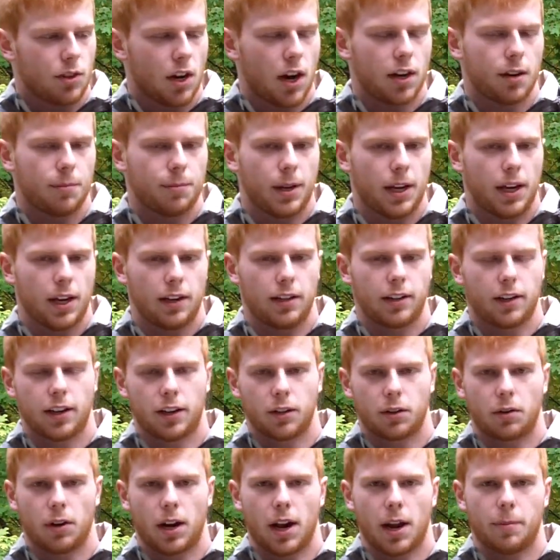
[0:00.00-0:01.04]
China made,
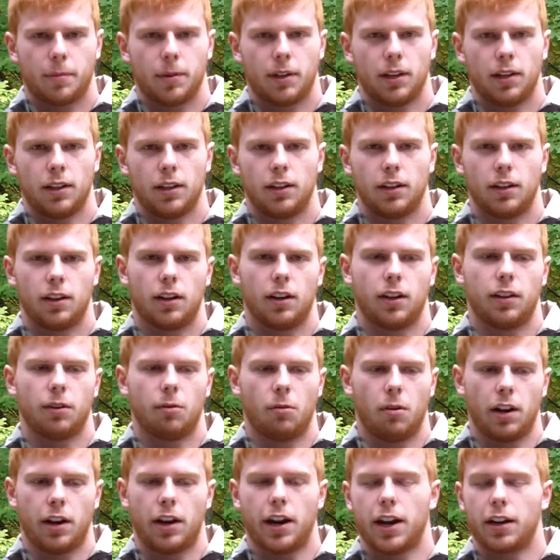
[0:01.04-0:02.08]
kind of crappy.
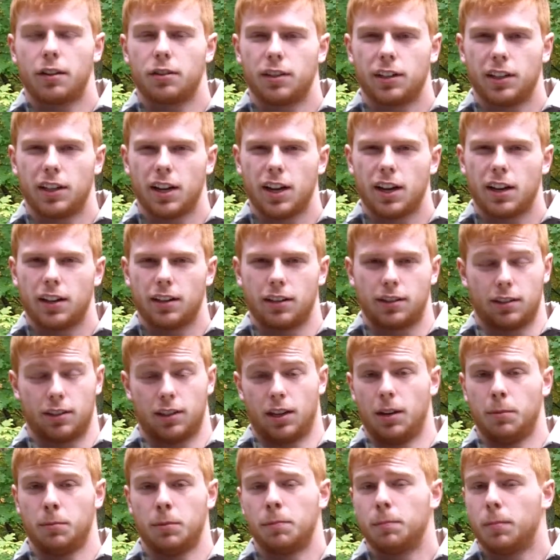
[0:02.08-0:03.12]
The one I actually got, it
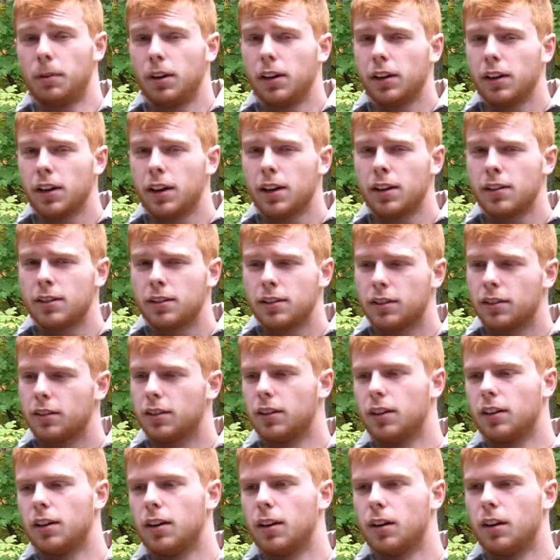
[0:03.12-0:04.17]
seemed pretty nice,
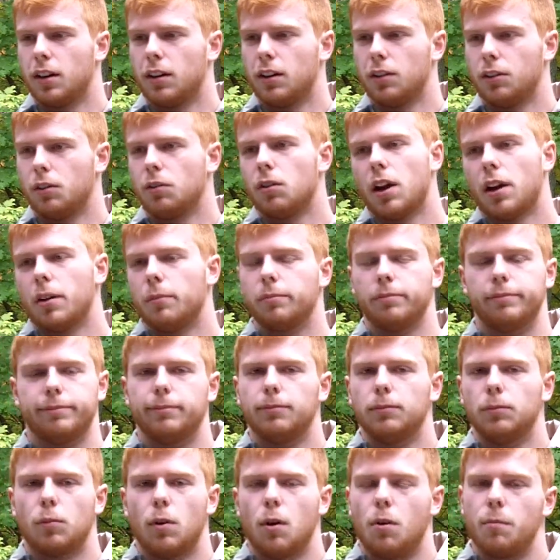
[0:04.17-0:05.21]
although I
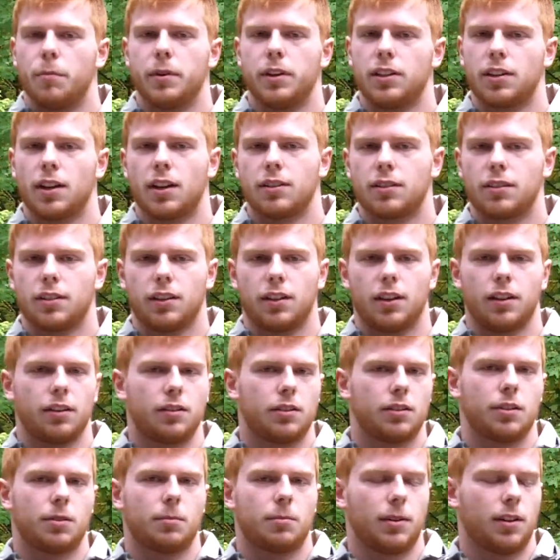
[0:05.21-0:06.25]
won't be testing
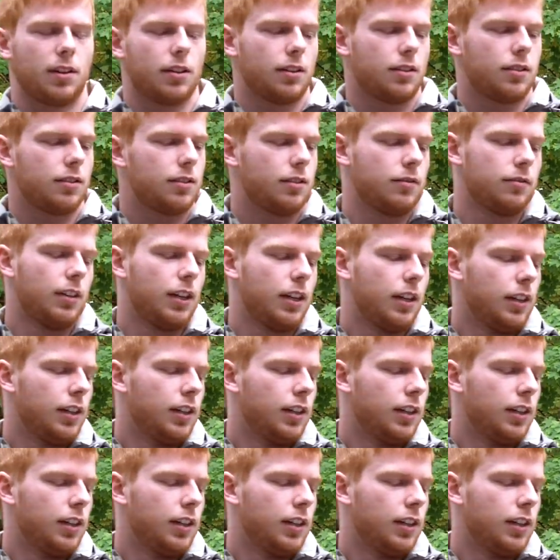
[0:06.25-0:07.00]
it just because